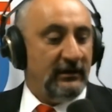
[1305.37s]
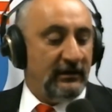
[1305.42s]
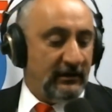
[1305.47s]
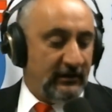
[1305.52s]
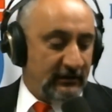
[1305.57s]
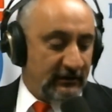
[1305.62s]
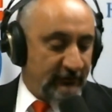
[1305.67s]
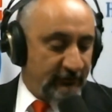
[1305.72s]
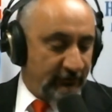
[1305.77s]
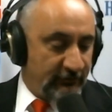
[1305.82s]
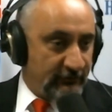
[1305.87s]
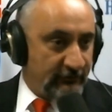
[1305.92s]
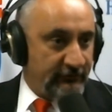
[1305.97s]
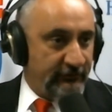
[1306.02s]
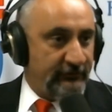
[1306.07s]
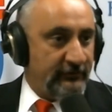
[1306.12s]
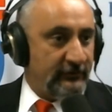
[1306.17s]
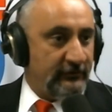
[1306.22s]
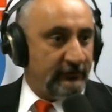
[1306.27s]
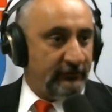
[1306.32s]
And then she'll
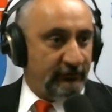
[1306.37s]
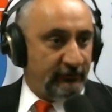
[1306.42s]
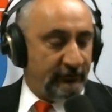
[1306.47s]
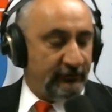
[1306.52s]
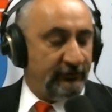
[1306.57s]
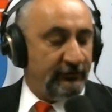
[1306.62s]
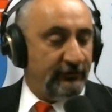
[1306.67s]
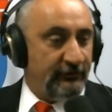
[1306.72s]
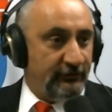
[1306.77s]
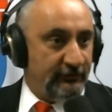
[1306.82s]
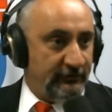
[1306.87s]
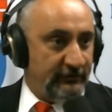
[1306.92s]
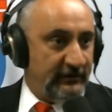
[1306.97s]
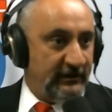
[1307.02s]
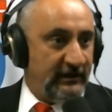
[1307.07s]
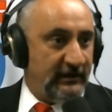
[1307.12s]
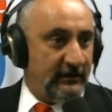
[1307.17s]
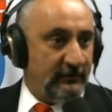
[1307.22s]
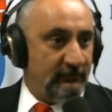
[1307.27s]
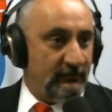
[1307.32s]
start searching your
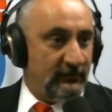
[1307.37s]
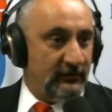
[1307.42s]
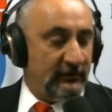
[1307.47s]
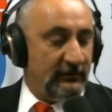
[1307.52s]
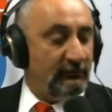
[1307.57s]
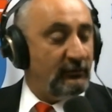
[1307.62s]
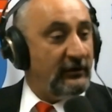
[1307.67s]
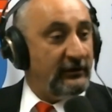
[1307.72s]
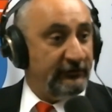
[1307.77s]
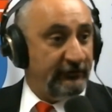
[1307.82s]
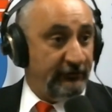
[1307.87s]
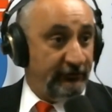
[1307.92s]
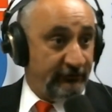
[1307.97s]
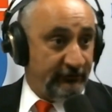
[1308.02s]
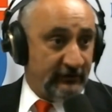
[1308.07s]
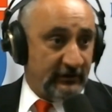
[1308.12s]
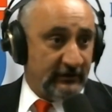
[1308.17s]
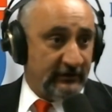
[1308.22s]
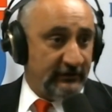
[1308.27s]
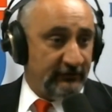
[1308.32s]
name while she's
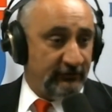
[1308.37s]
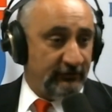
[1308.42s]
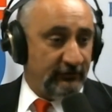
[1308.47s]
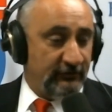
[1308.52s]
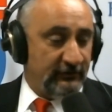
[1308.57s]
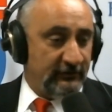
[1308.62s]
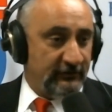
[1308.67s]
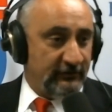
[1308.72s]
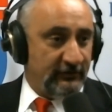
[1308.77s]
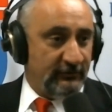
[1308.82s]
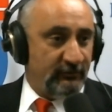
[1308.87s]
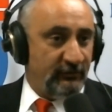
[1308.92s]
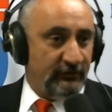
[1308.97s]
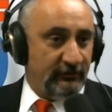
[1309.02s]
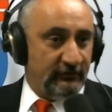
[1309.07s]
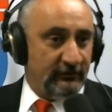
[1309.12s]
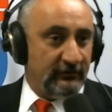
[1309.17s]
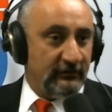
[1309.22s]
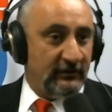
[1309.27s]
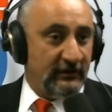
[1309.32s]
talking to you on the
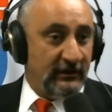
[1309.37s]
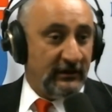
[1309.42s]
computer.